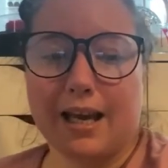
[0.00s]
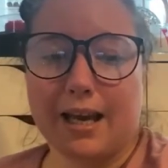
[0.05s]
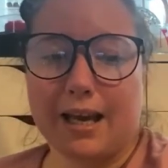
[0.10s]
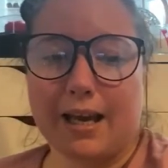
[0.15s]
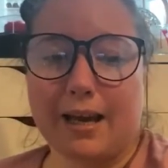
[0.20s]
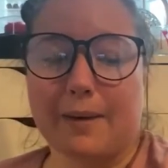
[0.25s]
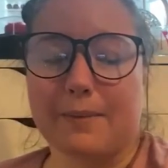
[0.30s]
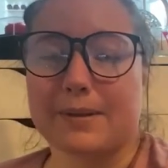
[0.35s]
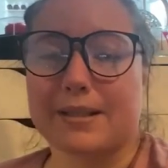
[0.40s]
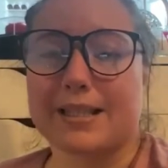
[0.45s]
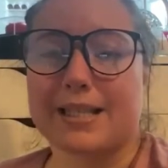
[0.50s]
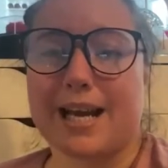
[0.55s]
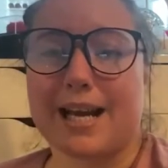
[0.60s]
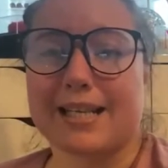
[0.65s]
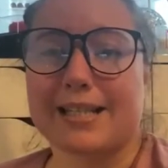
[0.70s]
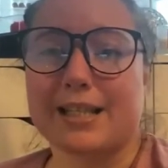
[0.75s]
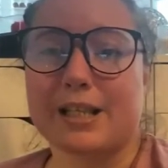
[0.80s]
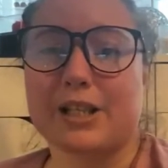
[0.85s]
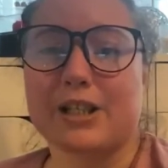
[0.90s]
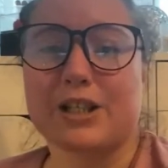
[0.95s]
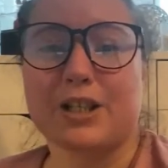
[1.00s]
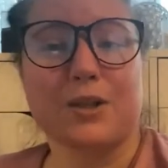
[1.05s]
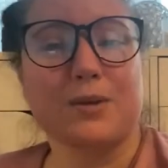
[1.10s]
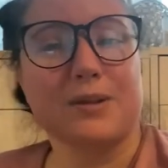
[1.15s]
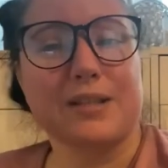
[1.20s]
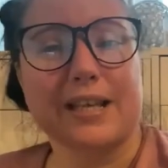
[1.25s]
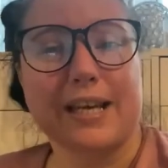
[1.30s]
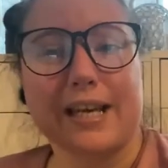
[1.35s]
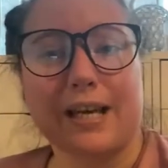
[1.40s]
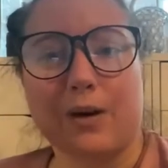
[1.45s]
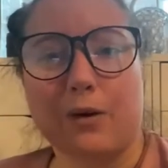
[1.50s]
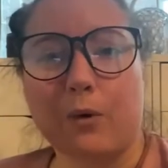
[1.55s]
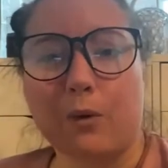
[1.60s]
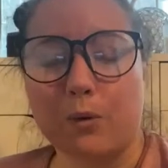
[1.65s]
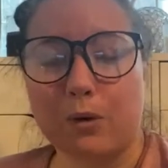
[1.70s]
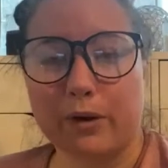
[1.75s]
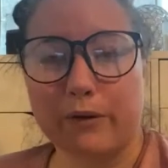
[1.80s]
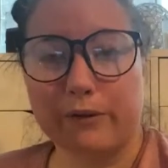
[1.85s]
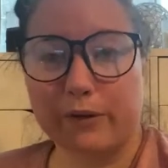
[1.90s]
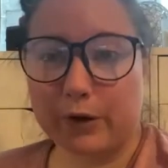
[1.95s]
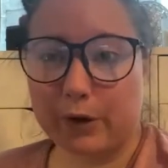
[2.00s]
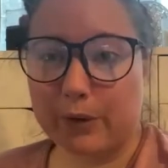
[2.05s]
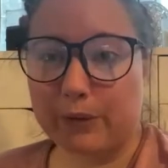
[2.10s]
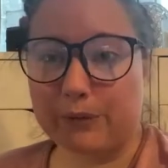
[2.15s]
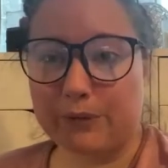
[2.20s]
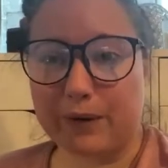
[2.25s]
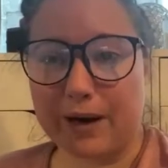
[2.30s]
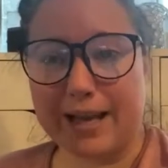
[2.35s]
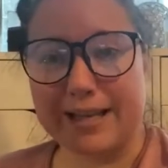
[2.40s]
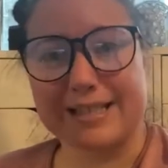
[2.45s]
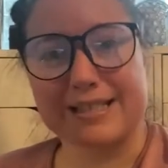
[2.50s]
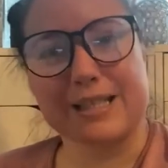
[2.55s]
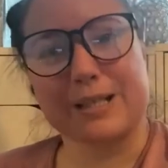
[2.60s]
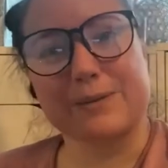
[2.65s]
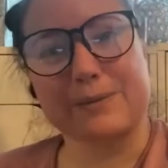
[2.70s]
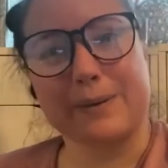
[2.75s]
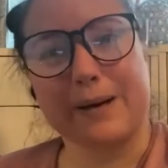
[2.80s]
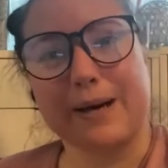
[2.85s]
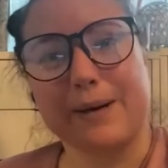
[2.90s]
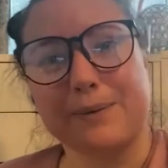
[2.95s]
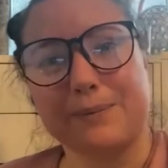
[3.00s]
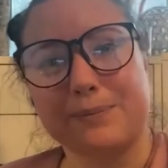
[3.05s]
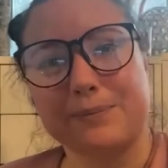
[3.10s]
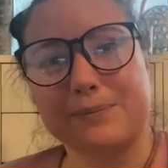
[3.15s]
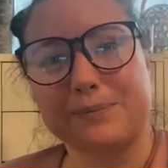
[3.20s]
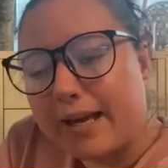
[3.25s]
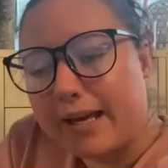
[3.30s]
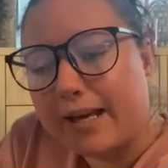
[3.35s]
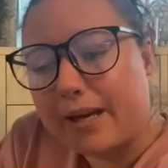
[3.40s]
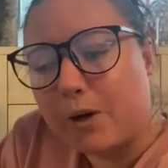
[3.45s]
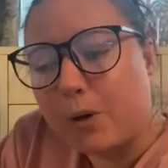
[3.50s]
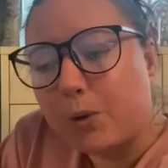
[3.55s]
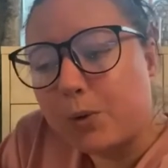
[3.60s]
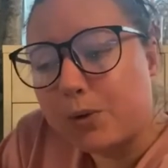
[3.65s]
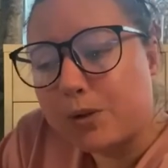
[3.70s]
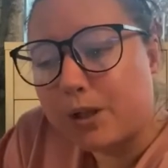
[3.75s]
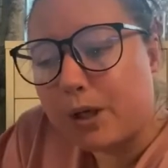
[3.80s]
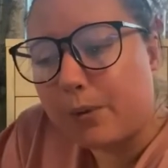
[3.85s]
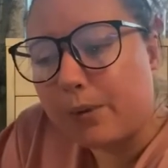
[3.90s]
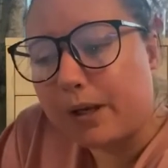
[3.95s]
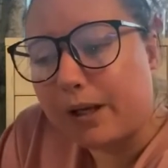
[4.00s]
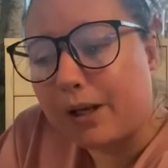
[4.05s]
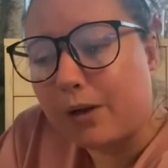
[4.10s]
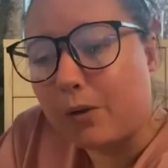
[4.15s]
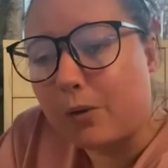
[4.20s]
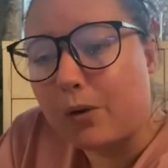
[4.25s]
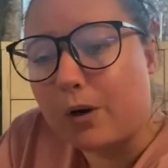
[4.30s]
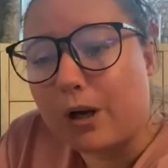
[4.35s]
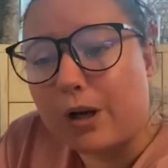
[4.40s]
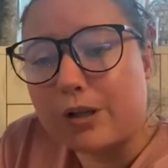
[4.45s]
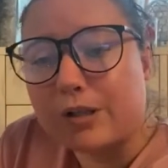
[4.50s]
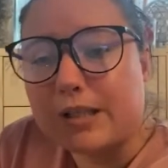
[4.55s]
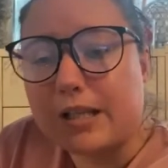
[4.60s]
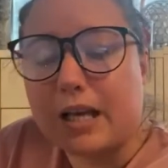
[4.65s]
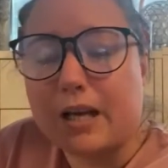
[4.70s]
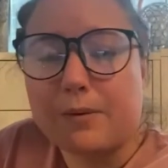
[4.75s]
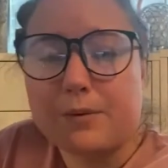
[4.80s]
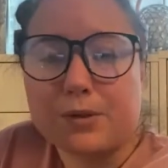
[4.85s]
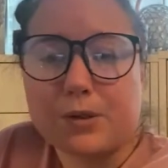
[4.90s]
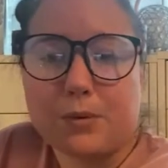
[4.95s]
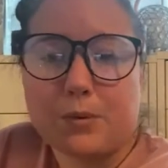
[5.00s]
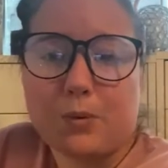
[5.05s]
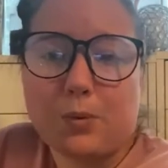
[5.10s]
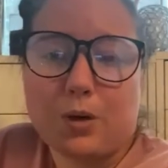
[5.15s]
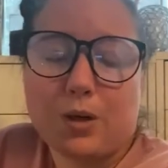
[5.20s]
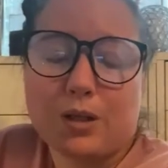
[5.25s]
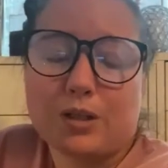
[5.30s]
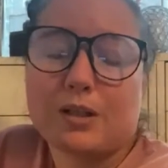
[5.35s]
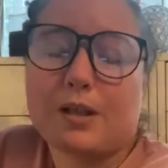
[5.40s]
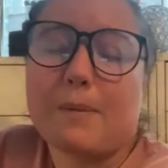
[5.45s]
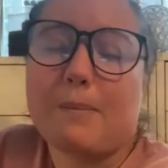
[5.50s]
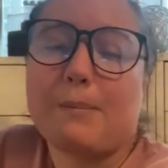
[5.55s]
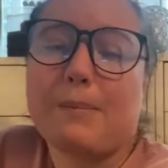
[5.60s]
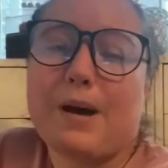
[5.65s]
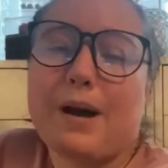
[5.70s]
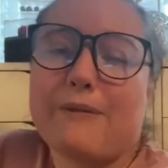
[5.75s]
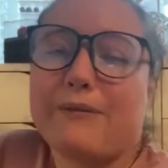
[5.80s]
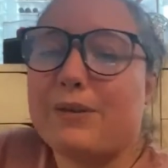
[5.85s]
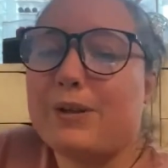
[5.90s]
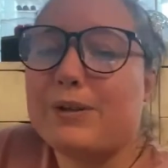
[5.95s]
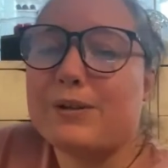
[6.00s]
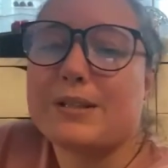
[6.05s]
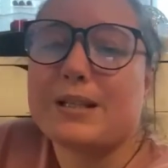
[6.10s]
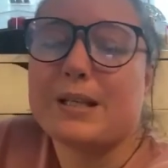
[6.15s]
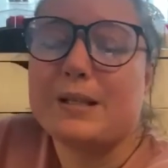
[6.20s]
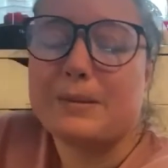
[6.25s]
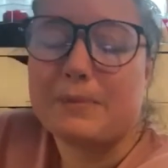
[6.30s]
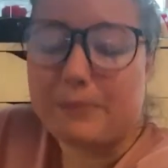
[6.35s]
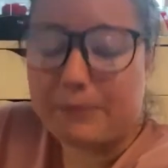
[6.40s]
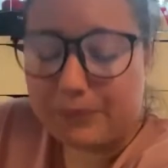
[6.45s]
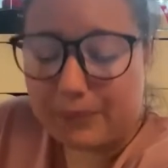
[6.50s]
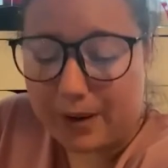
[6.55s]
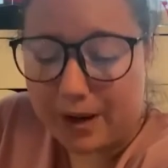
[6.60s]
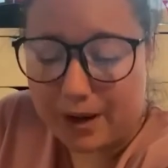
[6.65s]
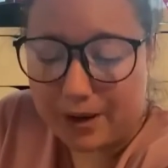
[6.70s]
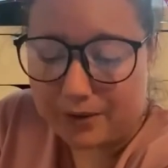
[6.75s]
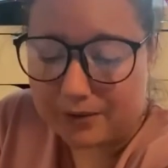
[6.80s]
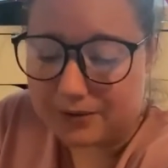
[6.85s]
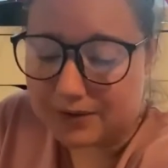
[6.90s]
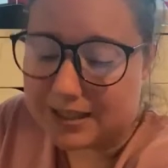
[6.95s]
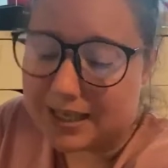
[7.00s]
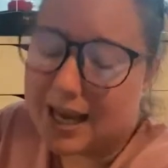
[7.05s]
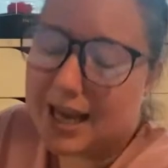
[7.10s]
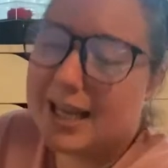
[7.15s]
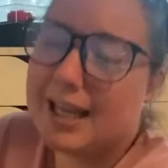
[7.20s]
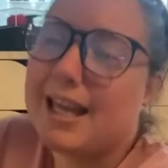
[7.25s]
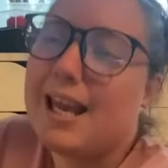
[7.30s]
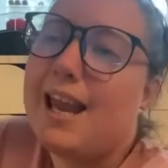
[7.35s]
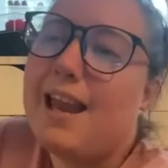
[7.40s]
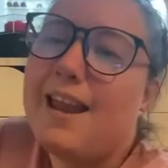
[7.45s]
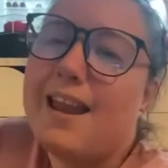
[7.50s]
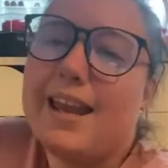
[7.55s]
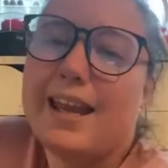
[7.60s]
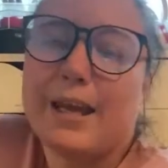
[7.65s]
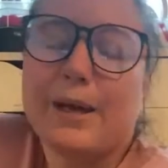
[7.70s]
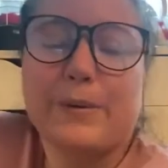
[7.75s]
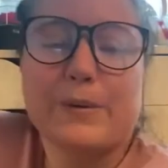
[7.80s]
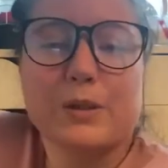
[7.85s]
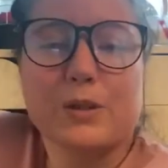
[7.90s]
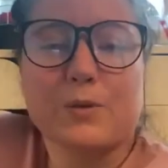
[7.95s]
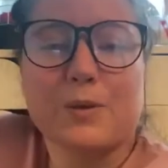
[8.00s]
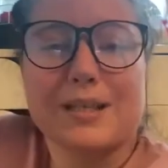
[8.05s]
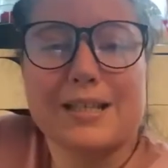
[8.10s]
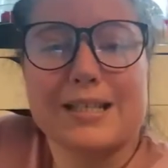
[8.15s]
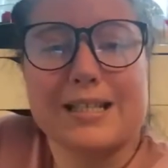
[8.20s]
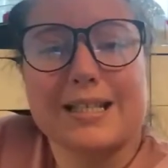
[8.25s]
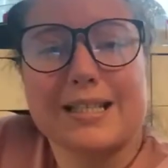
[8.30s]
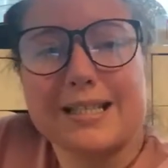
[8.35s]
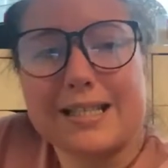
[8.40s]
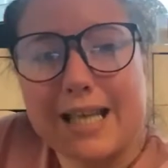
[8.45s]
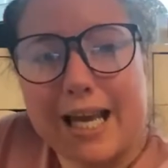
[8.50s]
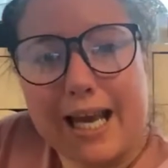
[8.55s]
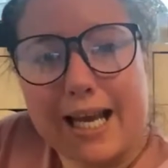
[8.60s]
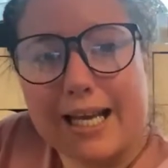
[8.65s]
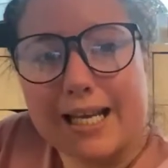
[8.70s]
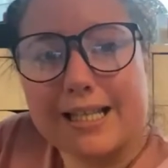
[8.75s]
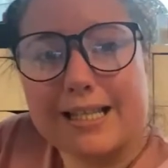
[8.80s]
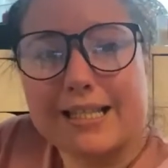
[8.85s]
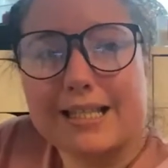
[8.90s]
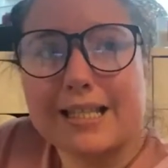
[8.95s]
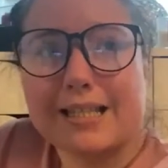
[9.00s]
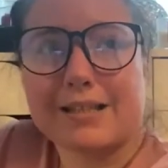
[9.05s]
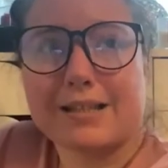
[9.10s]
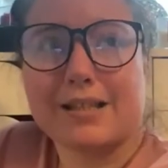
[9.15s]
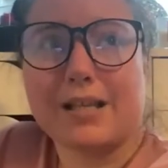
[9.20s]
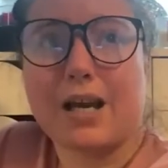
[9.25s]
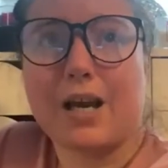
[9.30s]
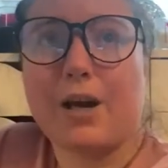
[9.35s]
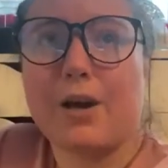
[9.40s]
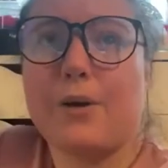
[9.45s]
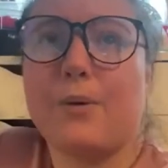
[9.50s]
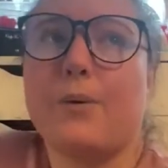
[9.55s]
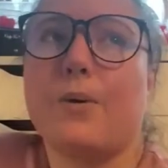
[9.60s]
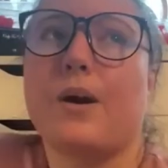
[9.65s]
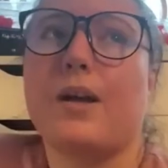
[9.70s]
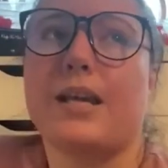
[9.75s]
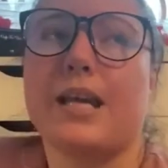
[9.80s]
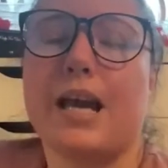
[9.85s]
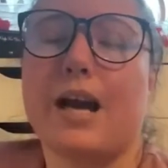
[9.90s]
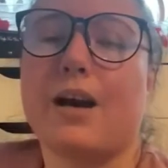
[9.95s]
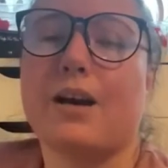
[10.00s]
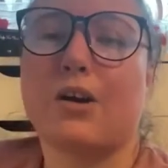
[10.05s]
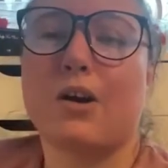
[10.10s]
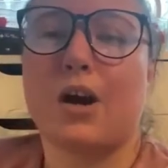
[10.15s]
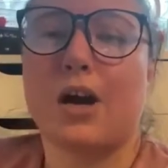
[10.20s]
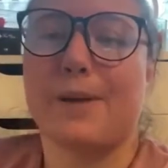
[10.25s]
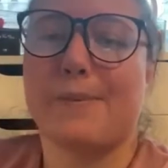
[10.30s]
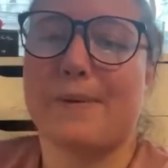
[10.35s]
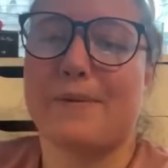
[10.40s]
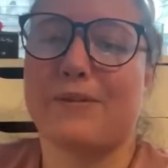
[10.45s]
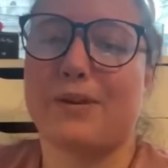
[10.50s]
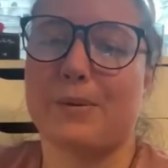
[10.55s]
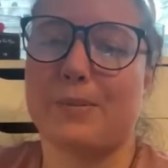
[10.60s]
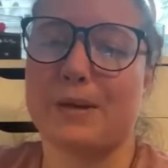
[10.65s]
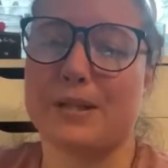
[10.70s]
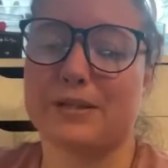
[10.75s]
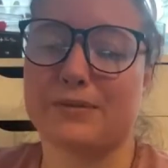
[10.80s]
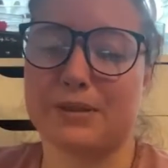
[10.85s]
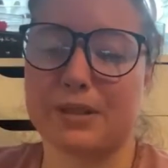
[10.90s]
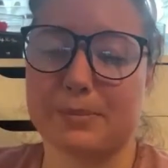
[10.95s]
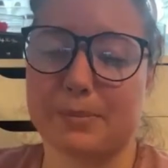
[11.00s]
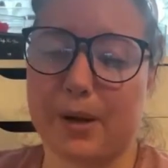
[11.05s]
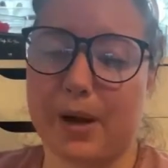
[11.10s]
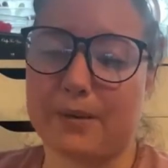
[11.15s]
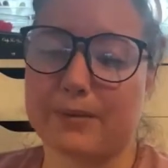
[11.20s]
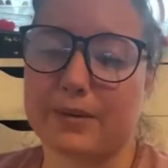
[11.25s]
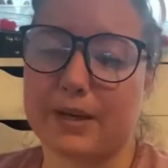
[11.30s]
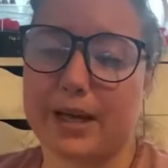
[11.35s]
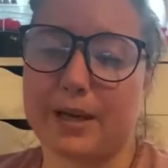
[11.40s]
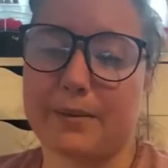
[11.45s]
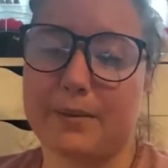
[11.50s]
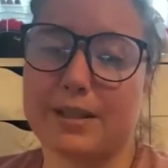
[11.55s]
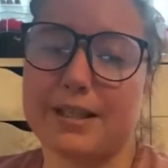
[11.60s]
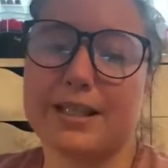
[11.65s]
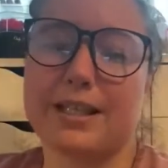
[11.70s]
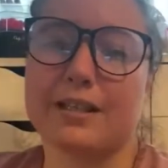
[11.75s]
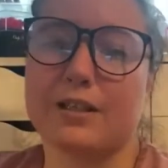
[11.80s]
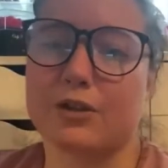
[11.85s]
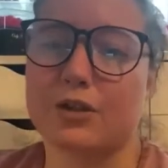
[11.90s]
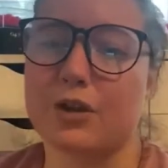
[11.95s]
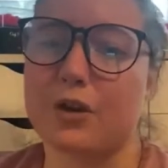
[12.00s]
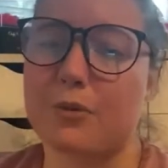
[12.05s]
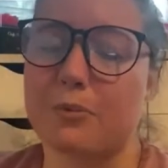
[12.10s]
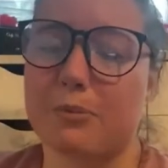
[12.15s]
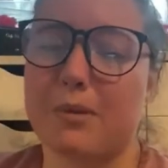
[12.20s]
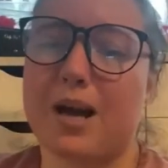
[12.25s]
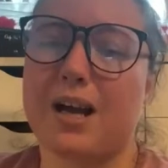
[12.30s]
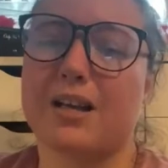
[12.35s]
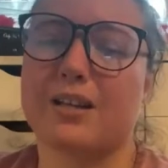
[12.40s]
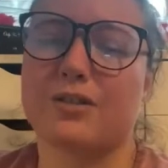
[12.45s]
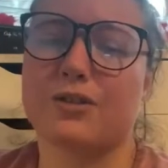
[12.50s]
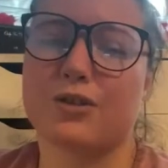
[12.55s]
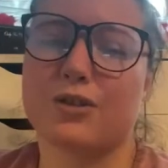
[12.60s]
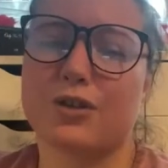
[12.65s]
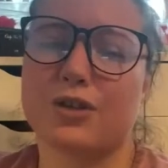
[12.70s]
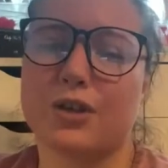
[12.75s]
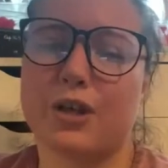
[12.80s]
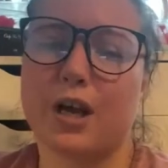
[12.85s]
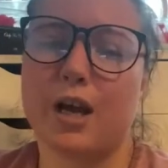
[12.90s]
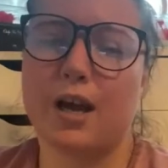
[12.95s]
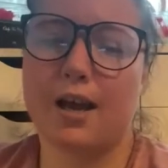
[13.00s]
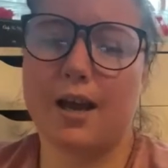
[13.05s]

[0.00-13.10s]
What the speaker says: it was nice to see all of your friends as well. And also in August, it was my fiance's birthday. He was 26, so yeah, I got him a few bits for his birthday. We didn't do much.